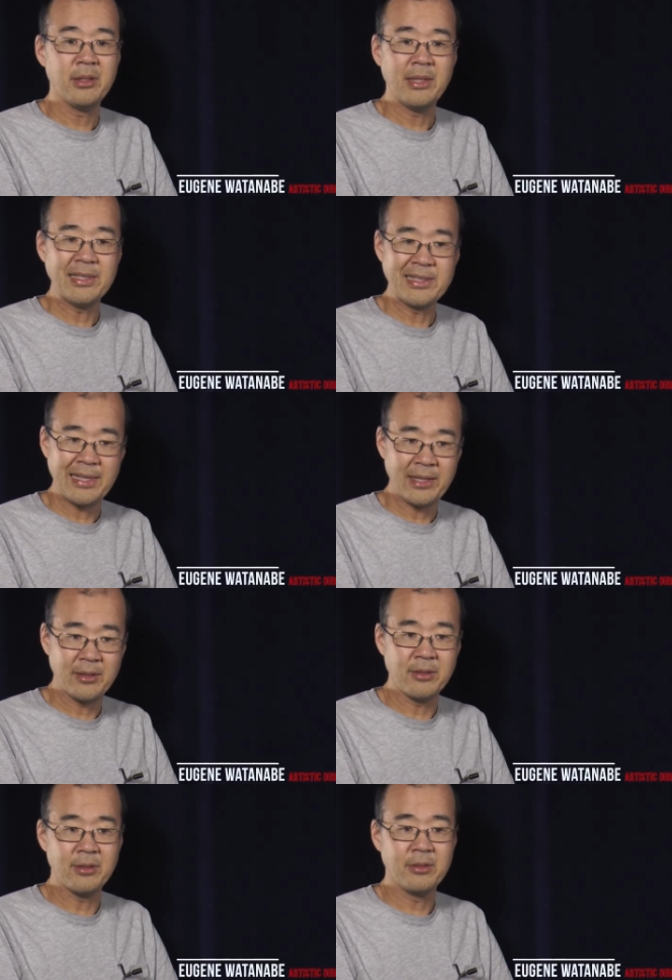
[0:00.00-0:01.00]
a
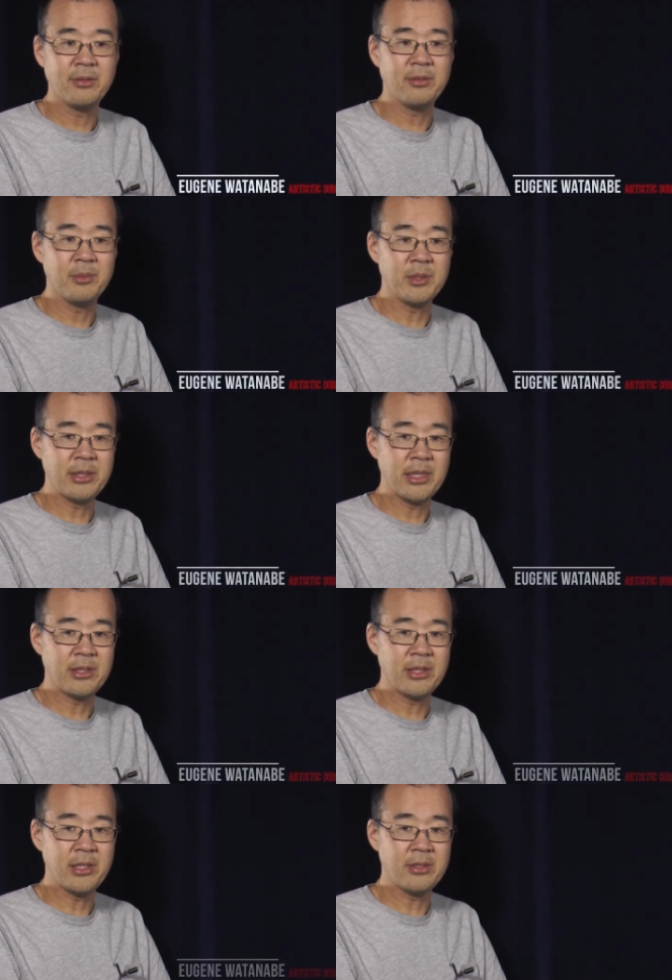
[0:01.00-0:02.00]
standard for music
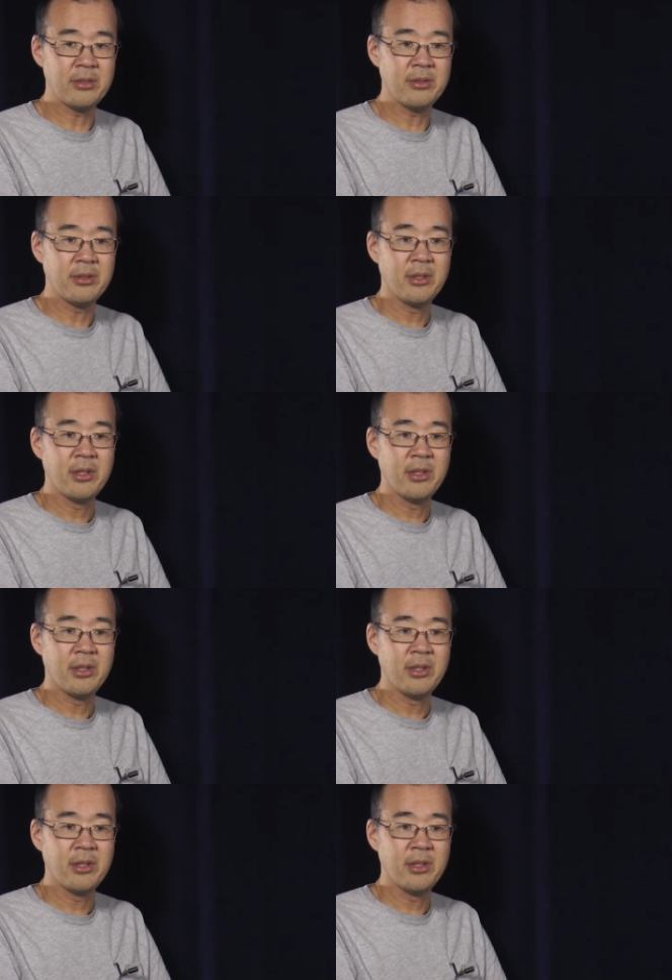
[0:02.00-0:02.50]
education